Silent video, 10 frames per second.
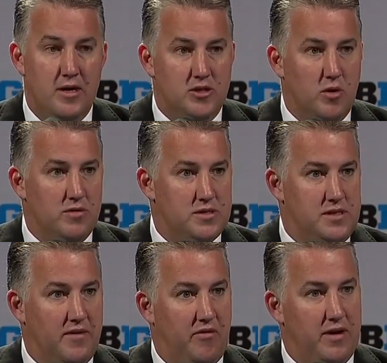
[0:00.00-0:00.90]
So it was
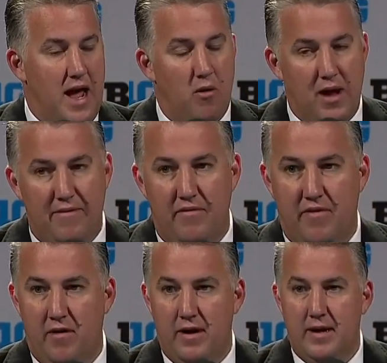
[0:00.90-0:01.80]
different. Now we have a
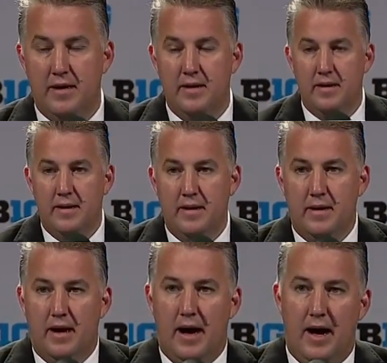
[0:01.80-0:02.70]
very
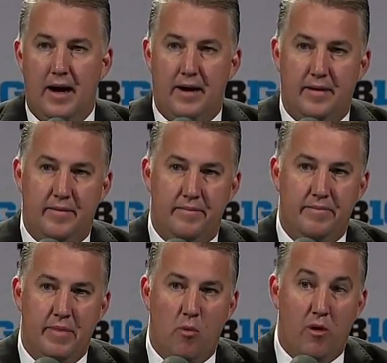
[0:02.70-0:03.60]
um,
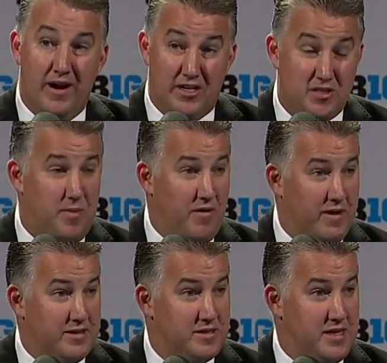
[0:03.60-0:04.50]
more
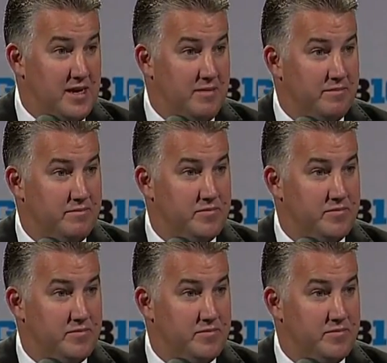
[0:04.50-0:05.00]
inexperienced team.